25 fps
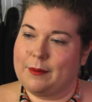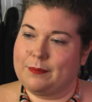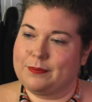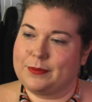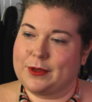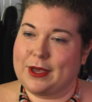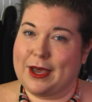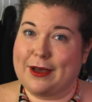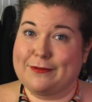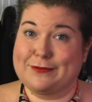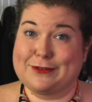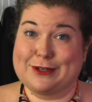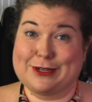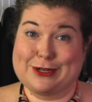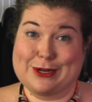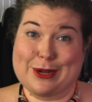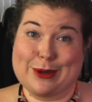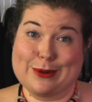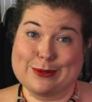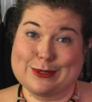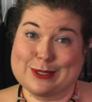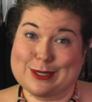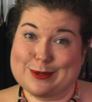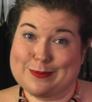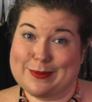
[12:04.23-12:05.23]
you have to
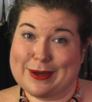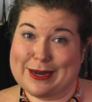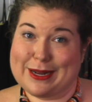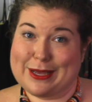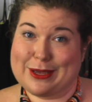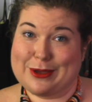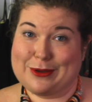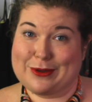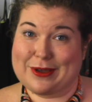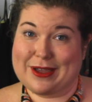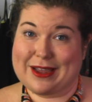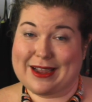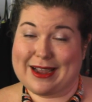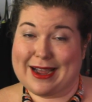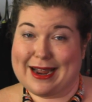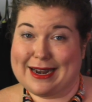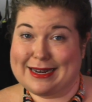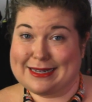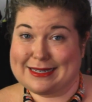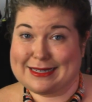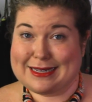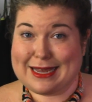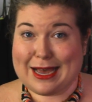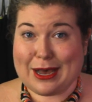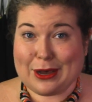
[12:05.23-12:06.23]
know somebody who can kind
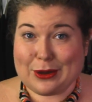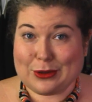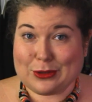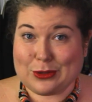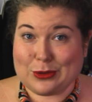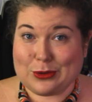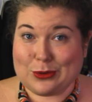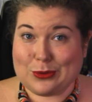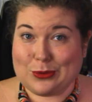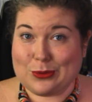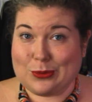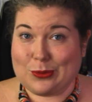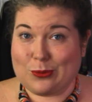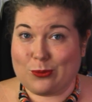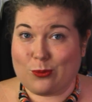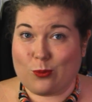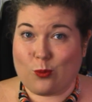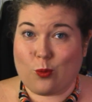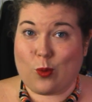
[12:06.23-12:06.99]
of tell you